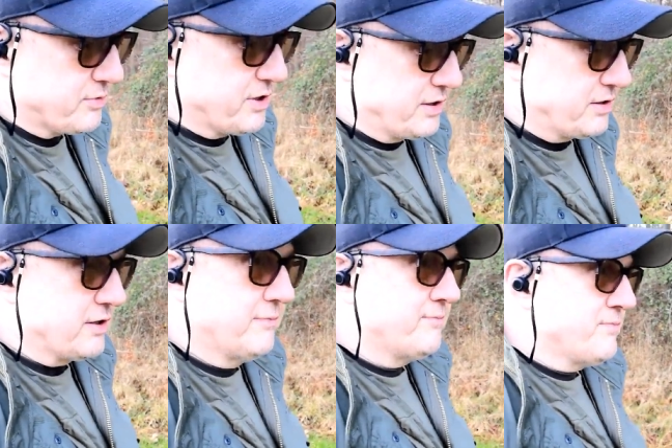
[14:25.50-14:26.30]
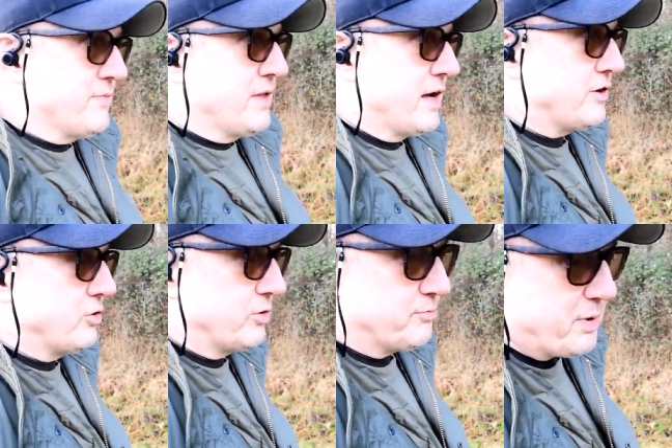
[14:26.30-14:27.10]
think they
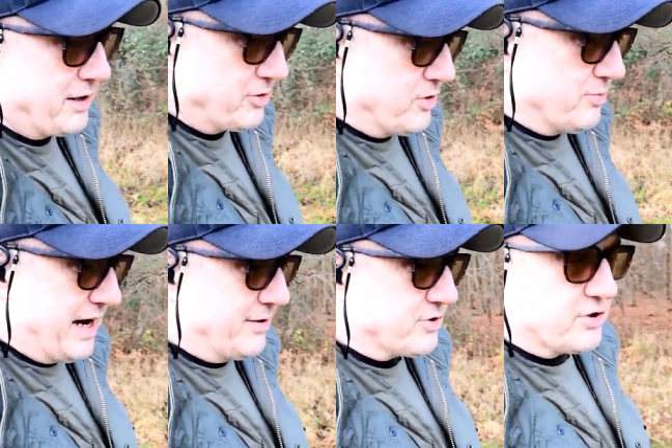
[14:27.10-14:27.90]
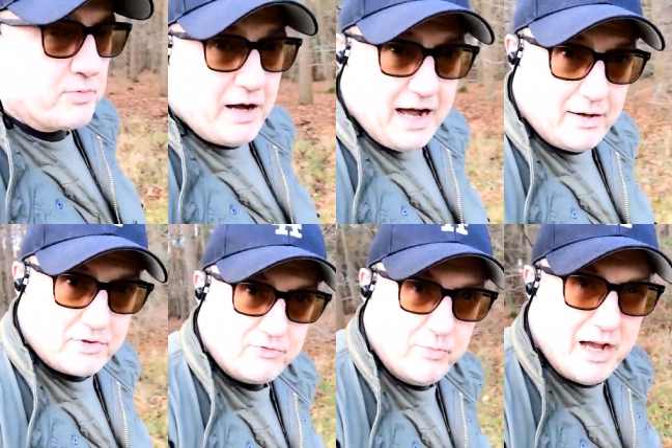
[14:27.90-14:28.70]
call them burial mounds because
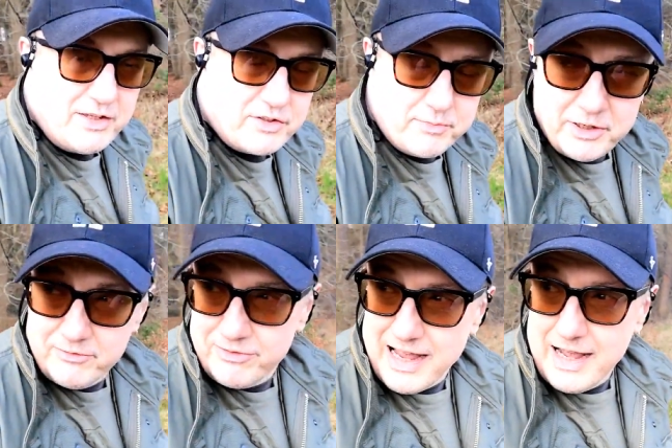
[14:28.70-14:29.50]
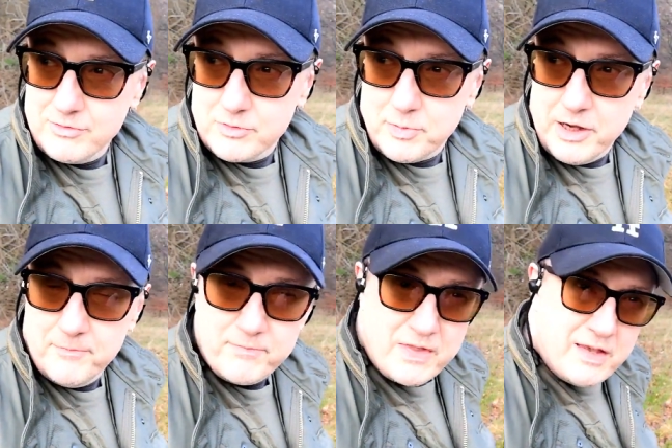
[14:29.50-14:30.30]
perhaps remains have been found, but